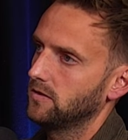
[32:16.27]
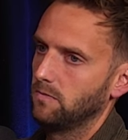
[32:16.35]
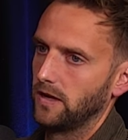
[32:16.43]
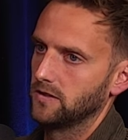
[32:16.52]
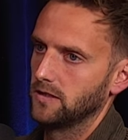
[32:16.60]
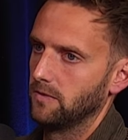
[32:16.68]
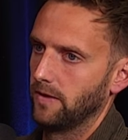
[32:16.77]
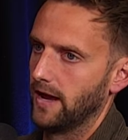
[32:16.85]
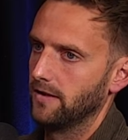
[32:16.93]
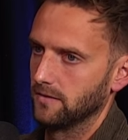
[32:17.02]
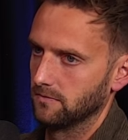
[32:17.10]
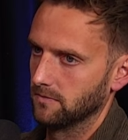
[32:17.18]
the best thing
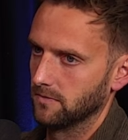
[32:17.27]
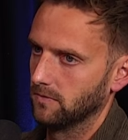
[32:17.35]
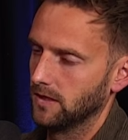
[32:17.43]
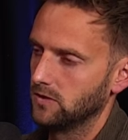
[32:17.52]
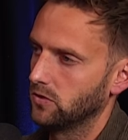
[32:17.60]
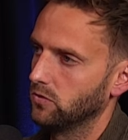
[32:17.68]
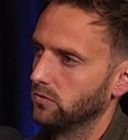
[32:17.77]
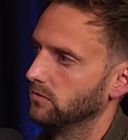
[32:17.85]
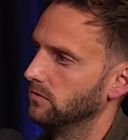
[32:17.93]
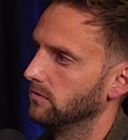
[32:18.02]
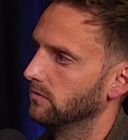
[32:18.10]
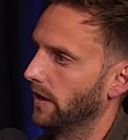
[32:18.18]
about him. Mm. He's good
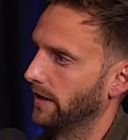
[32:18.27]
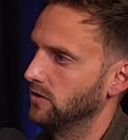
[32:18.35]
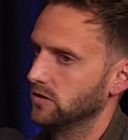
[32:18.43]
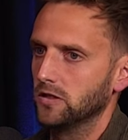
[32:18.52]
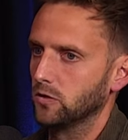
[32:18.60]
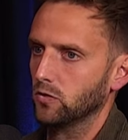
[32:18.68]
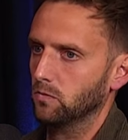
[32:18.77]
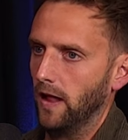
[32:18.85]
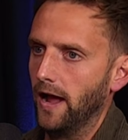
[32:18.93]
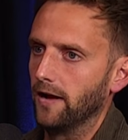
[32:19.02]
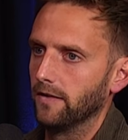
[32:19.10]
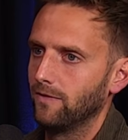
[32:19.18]
like he's just a good
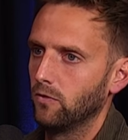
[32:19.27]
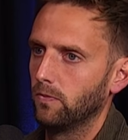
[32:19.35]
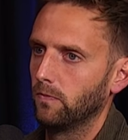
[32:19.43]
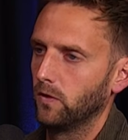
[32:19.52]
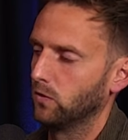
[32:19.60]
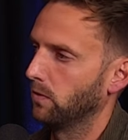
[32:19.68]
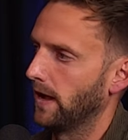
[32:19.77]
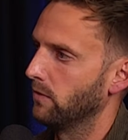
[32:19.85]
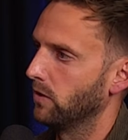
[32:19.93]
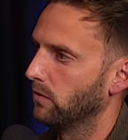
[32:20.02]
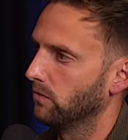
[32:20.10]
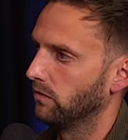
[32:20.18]
player. He'll he'll play
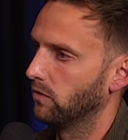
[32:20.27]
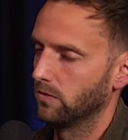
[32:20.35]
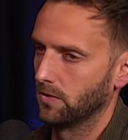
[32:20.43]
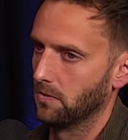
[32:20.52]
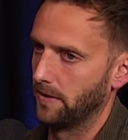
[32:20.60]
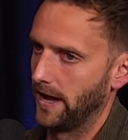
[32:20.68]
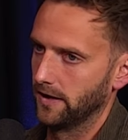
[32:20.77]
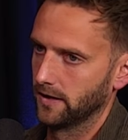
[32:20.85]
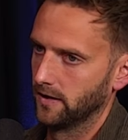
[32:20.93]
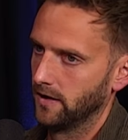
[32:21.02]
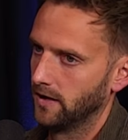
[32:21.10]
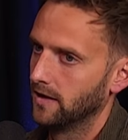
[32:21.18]
well forward or back.
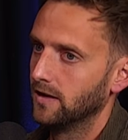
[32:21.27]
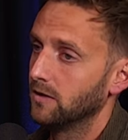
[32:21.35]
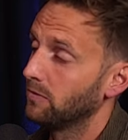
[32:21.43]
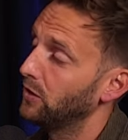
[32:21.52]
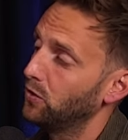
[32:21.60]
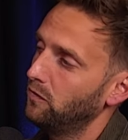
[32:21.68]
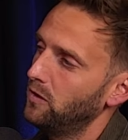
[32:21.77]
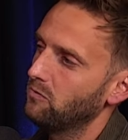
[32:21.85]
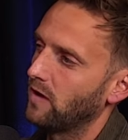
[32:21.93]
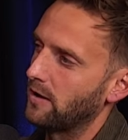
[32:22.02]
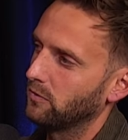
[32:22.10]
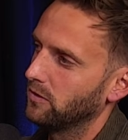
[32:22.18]
Mm. Be good if we
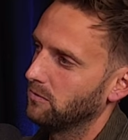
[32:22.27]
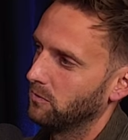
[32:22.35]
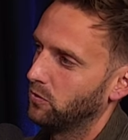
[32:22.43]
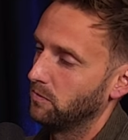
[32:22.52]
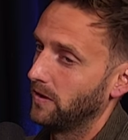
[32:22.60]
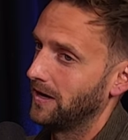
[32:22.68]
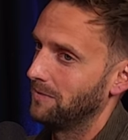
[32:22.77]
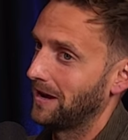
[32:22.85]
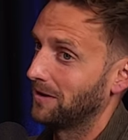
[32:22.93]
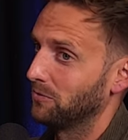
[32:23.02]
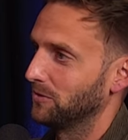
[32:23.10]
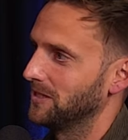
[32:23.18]
rattled them and put Petty
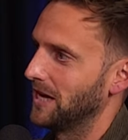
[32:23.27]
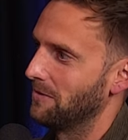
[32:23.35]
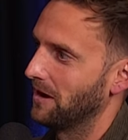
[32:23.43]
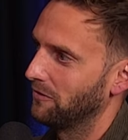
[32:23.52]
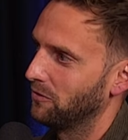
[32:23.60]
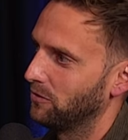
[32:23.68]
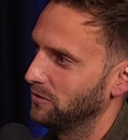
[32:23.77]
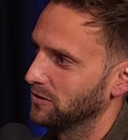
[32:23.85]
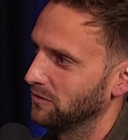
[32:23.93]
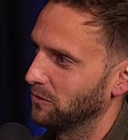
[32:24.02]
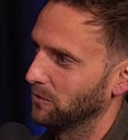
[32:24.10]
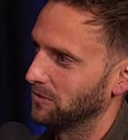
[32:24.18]
back and put T Mac forward just for